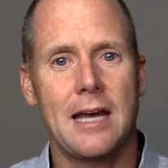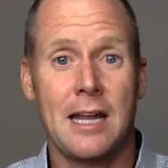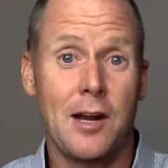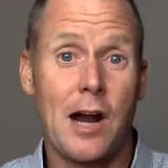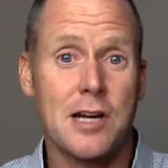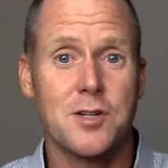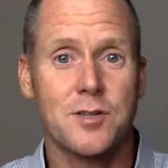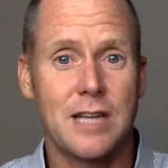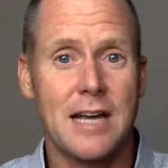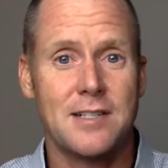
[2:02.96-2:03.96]
an
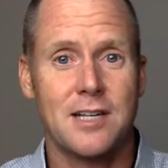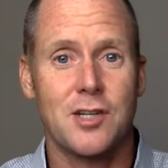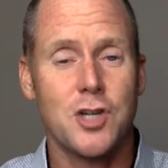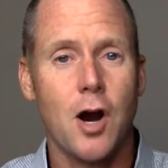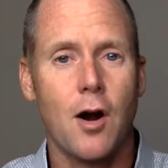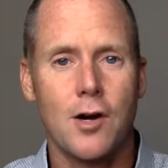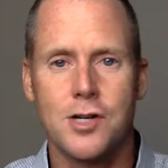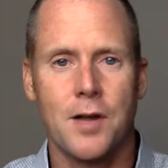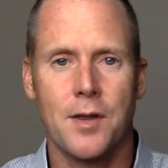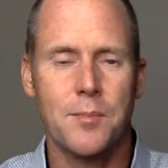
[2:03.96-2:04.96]
international texting
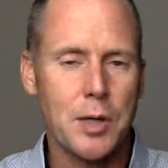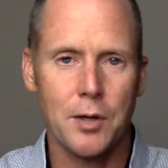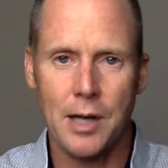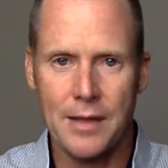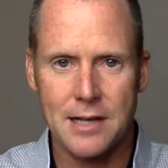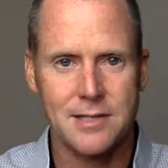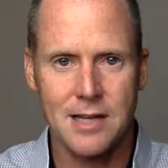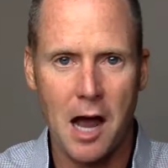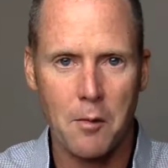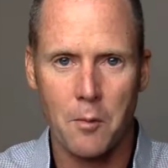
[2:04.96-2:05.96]
charge on their bill, and that's
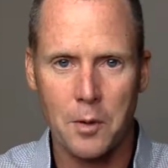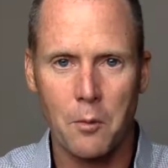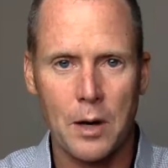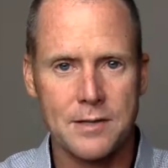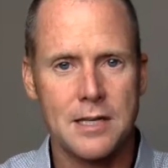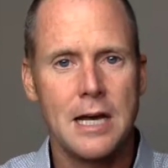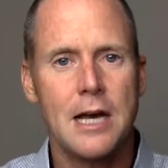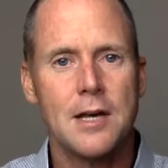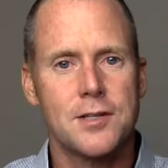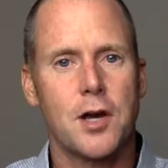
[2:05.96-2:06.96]
not what we want.
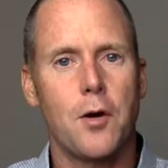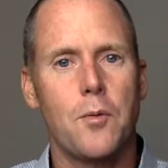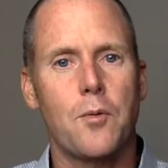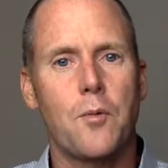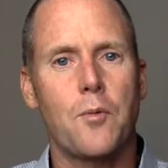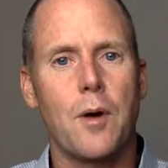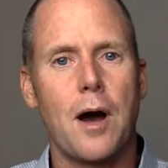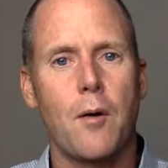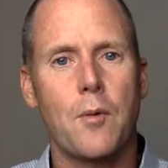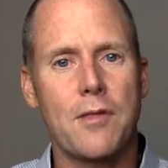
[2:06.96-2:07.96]
So
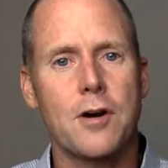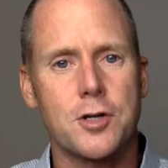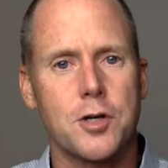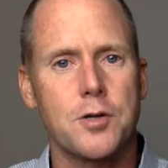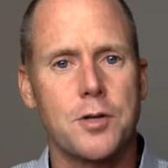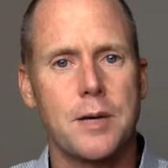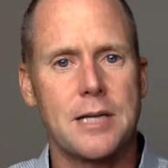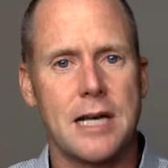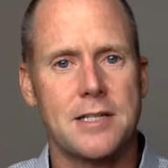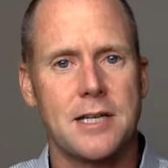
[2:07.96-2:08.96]
with our true two-way
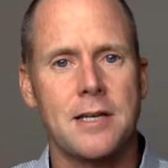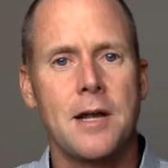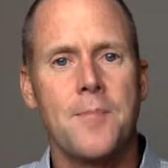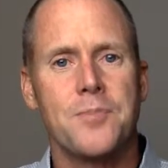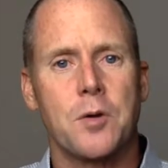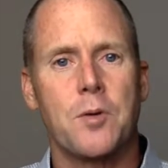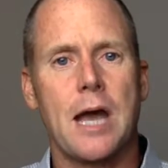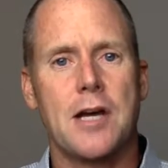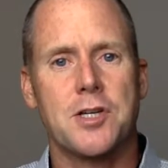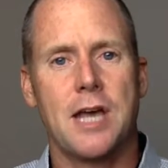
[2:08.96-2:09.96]
texting,
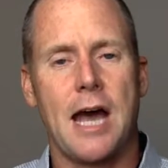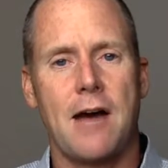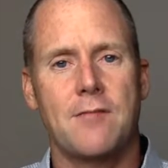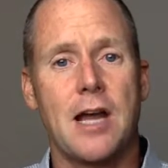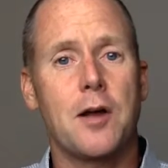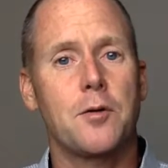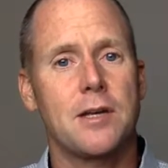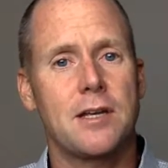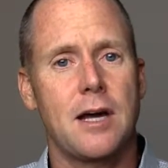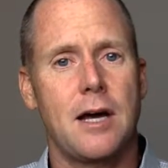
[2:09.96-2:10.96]
we actually have not
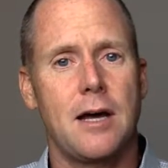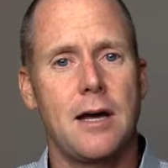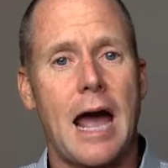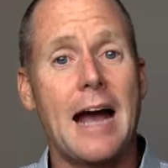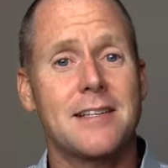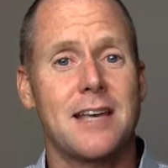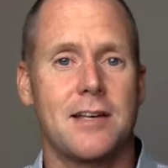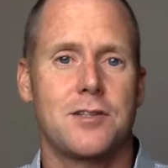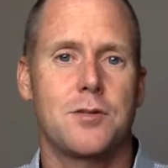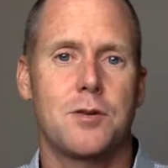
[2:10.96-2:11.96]
only
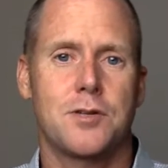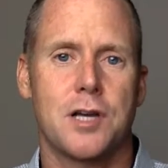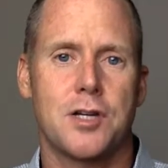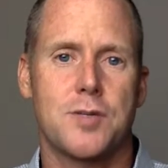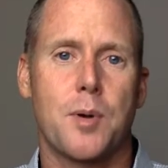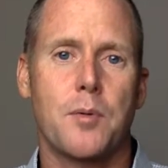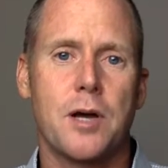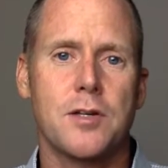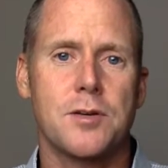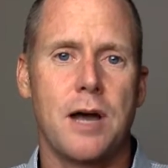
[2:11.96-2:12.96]
access to those countries, but
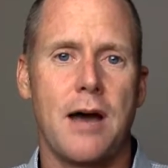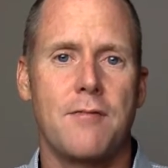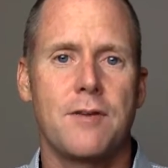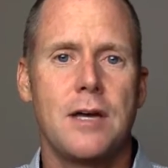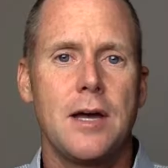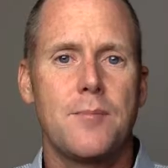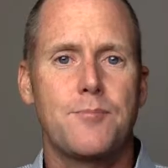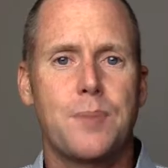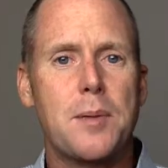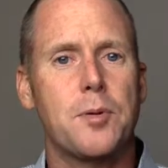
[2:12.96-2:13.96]
we also have
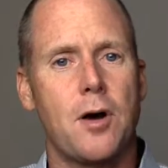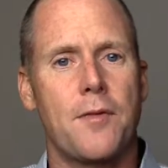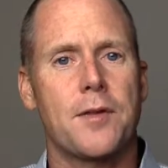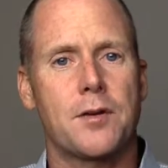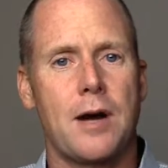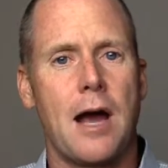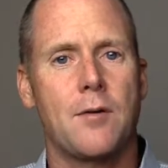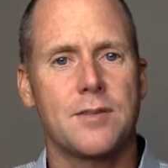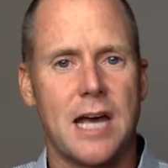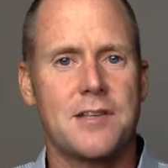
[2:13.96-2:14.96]
people on the
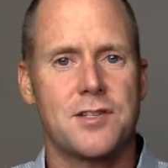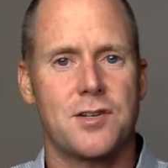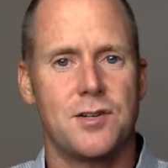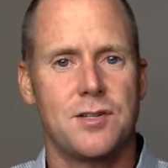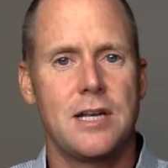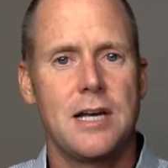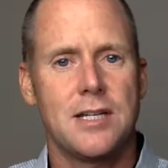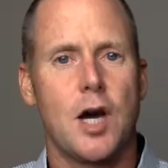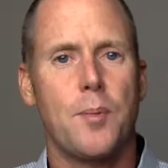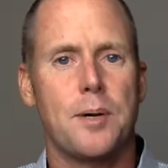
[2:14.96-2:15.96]
ground, testers,
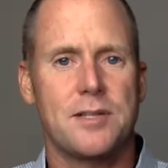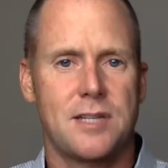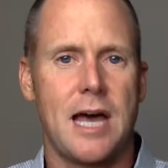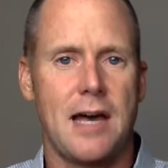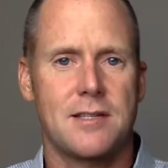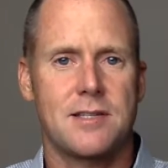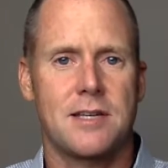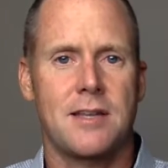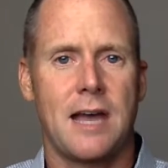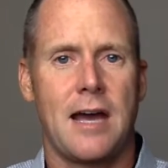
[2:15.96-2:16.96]
to help us test
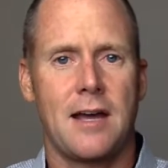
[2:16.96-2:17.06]
in